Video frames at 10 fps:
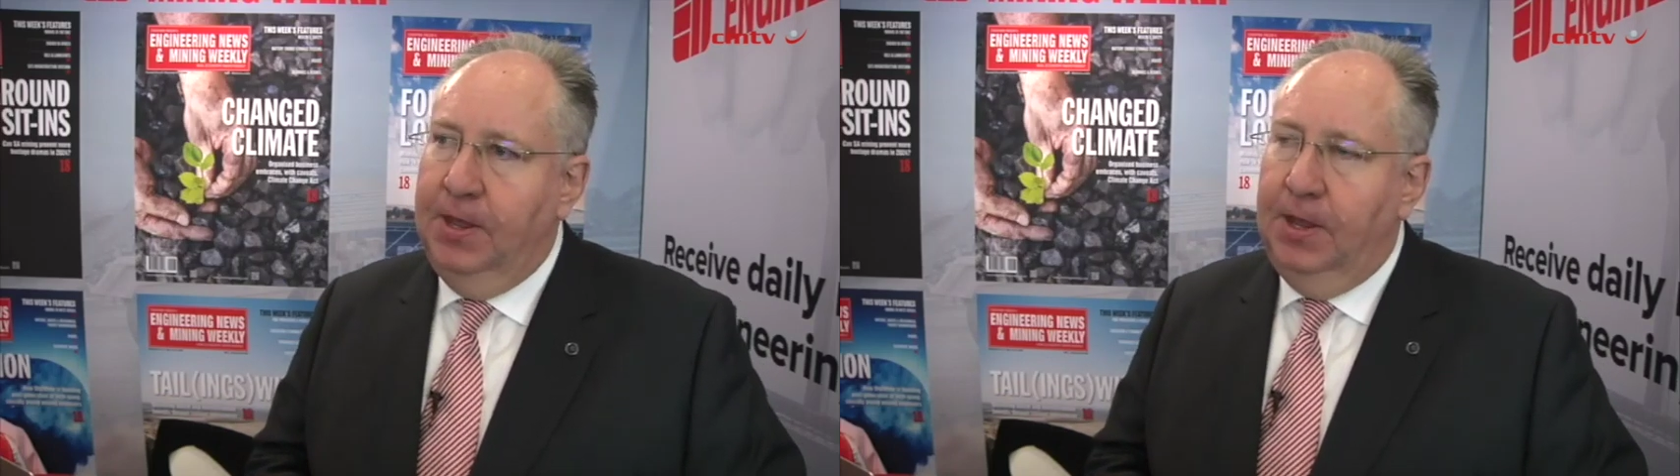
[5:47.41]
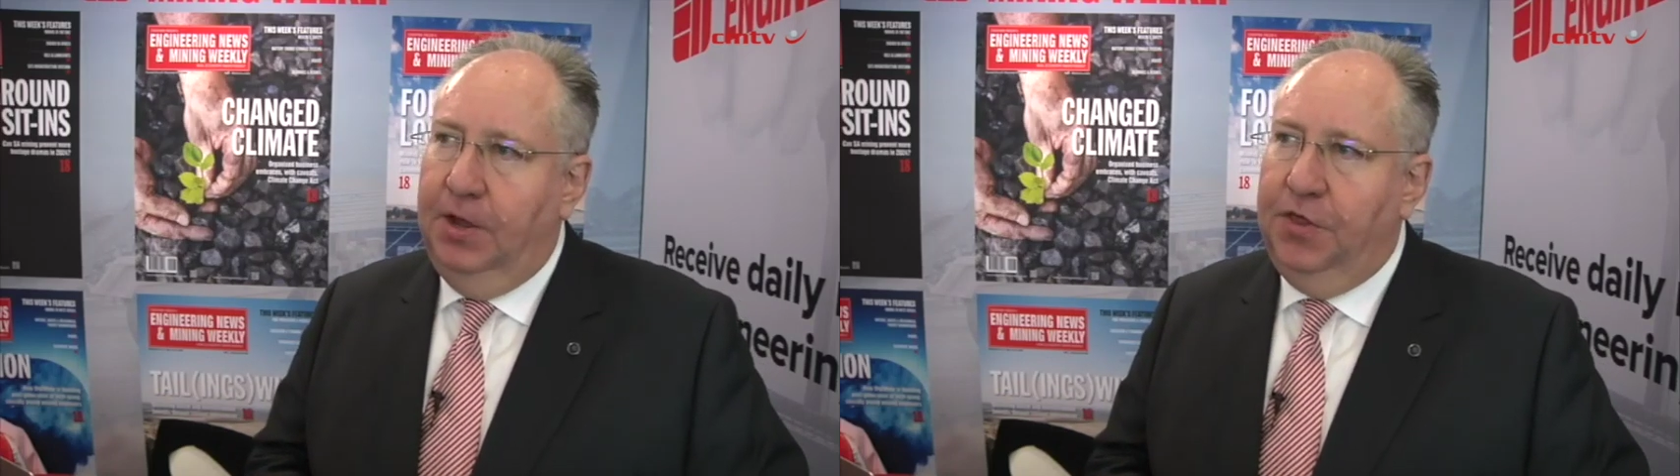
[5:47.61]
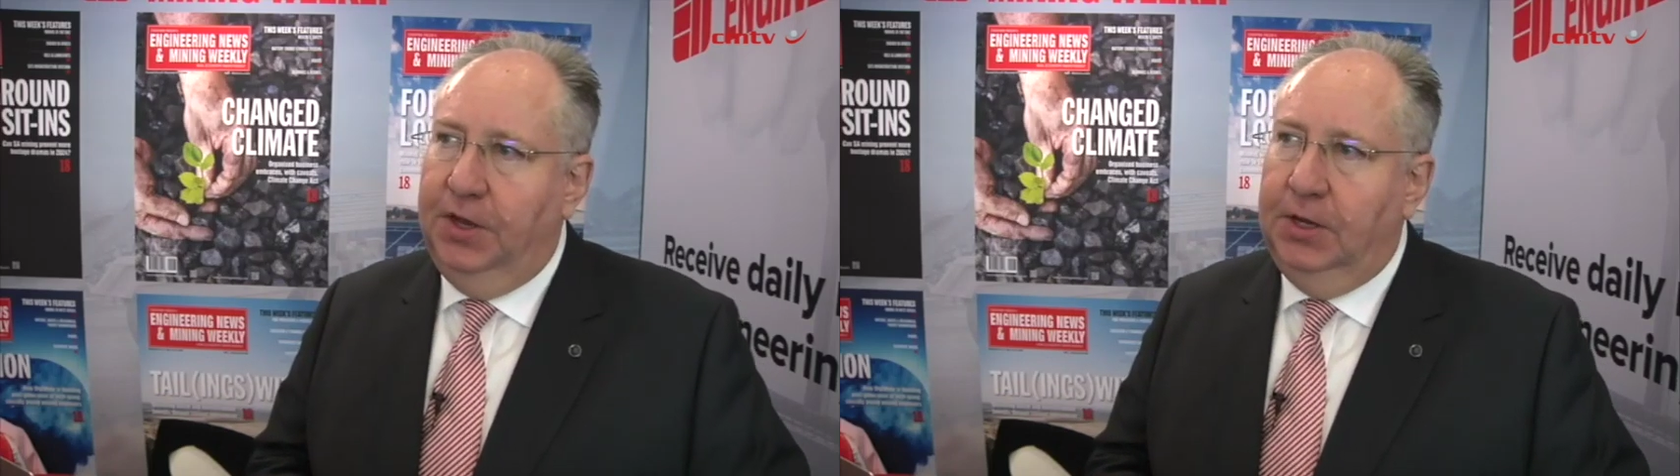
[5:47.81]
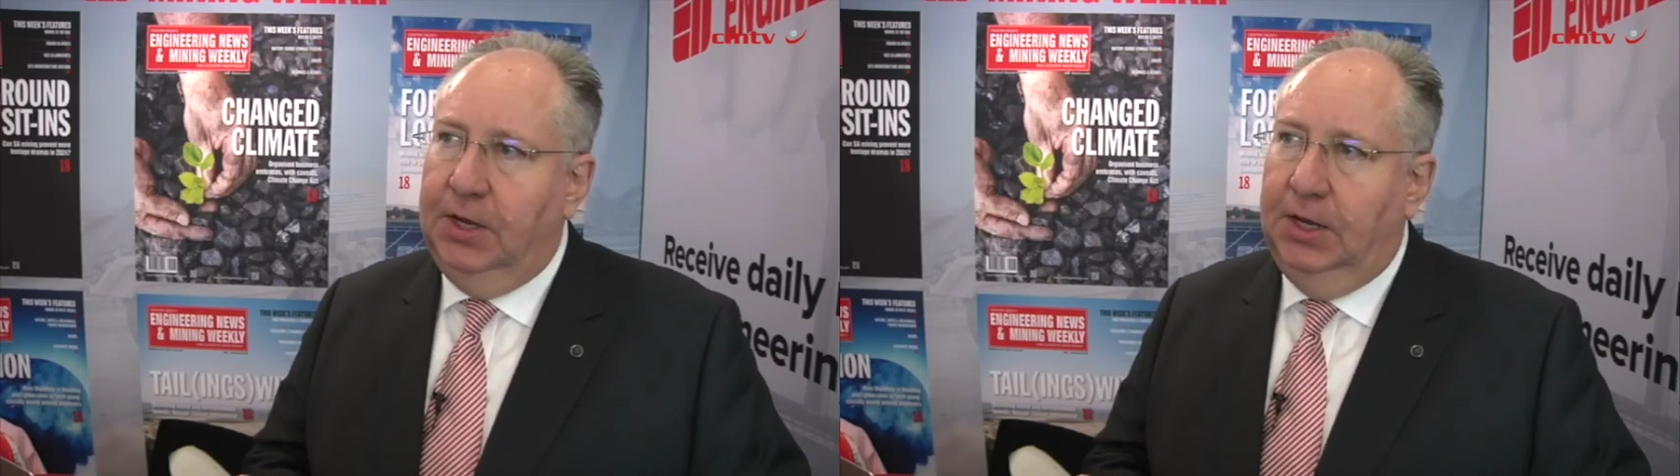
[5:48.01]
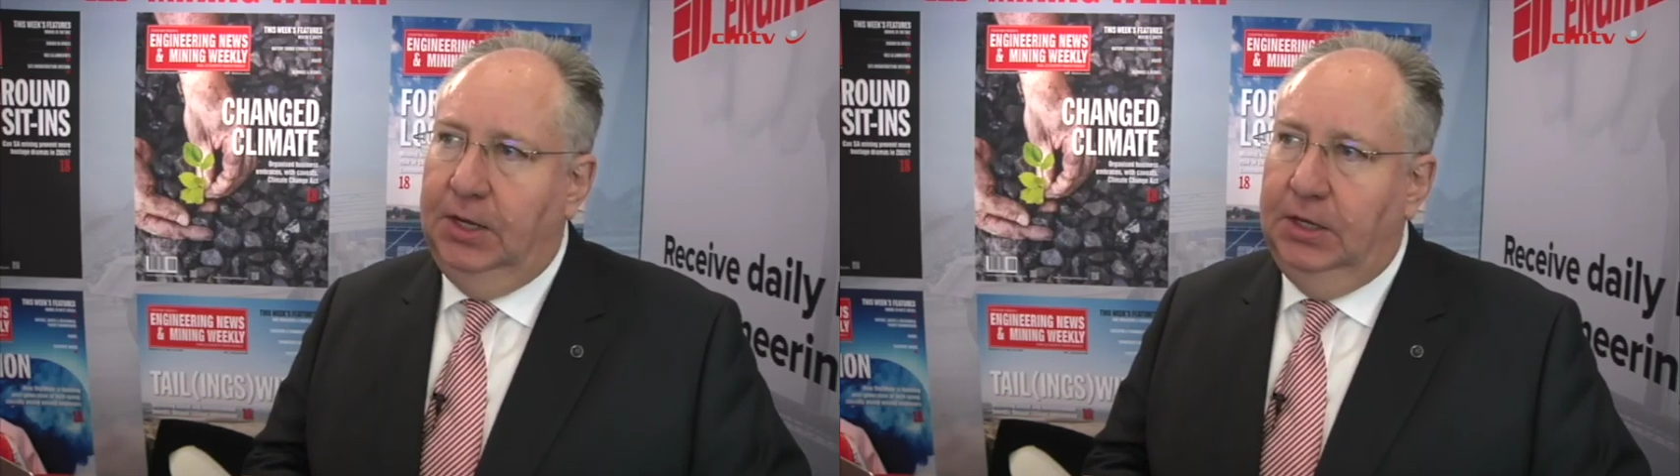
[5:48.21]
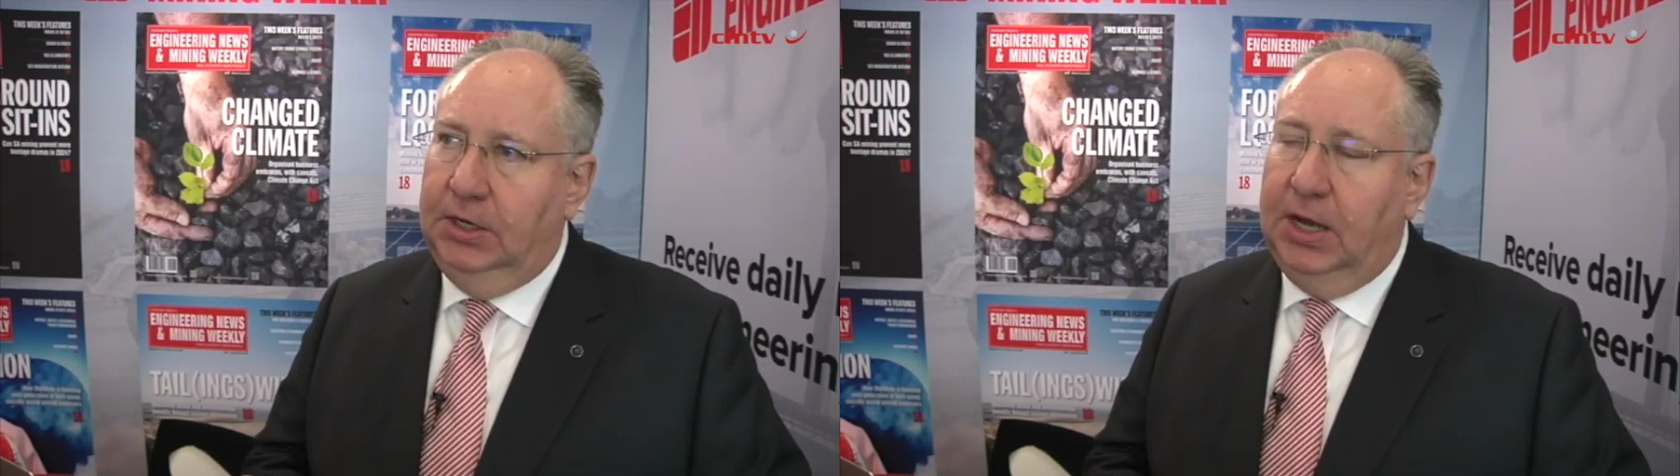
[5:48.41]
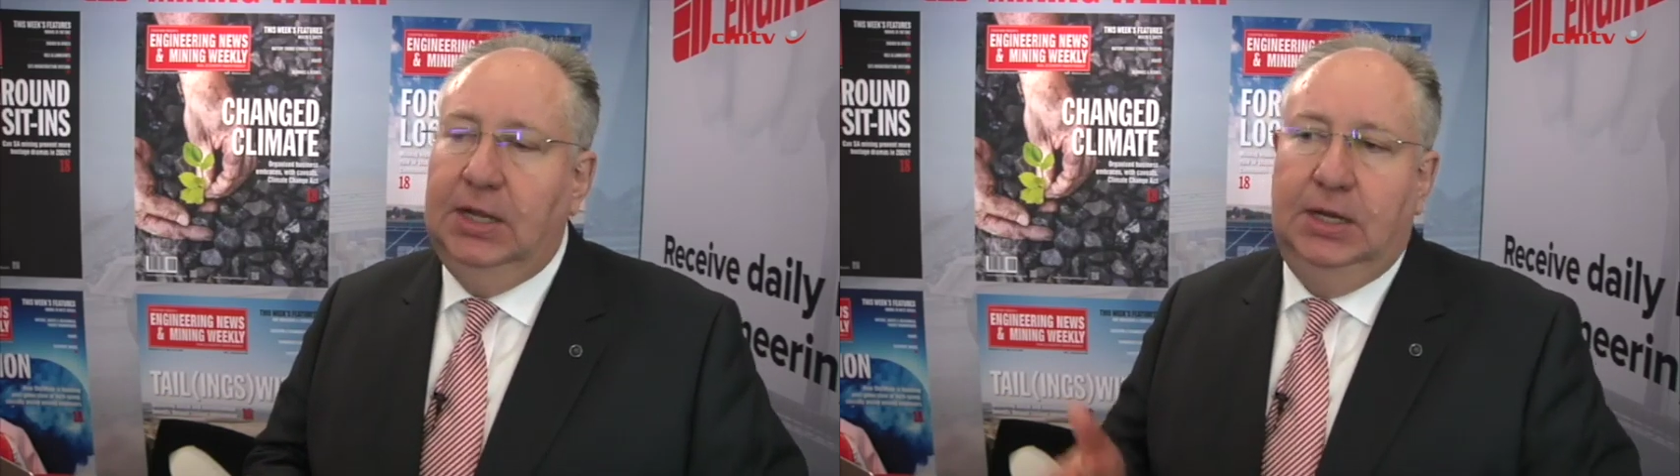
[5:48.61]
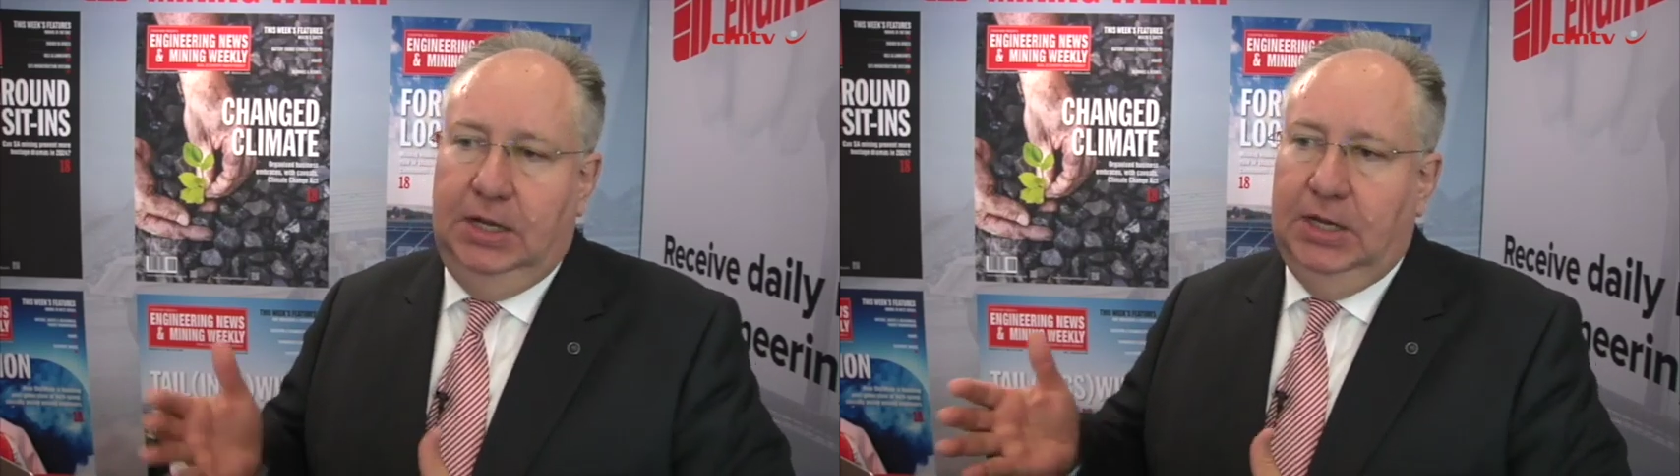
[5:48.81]
I think
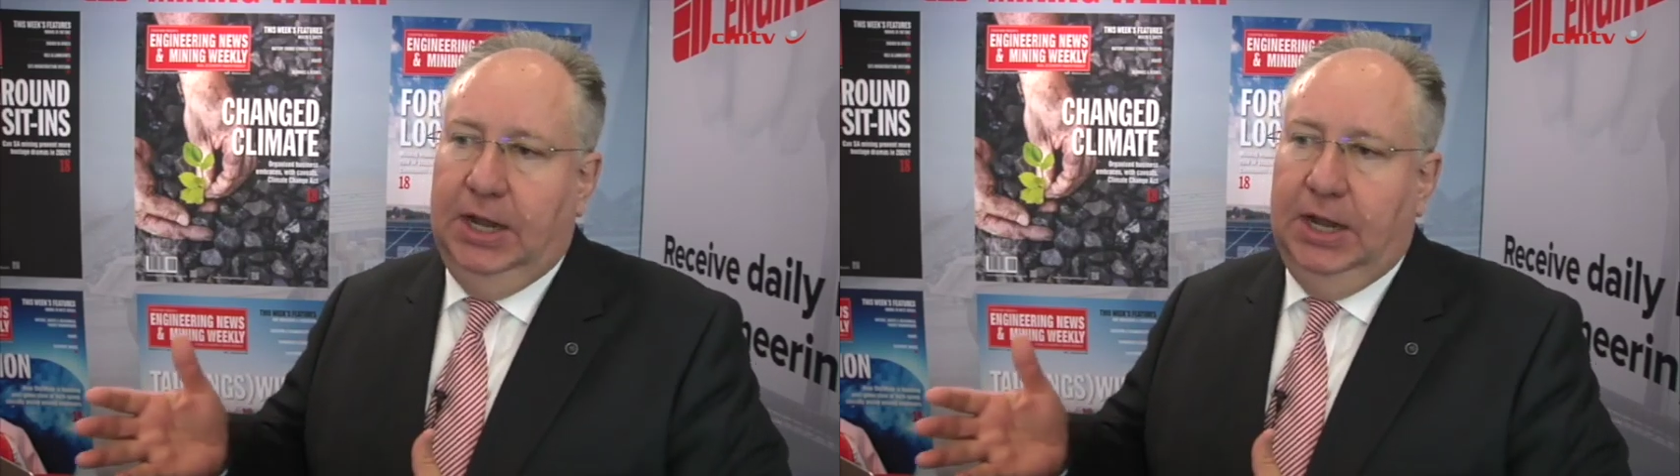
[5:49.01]
clearly in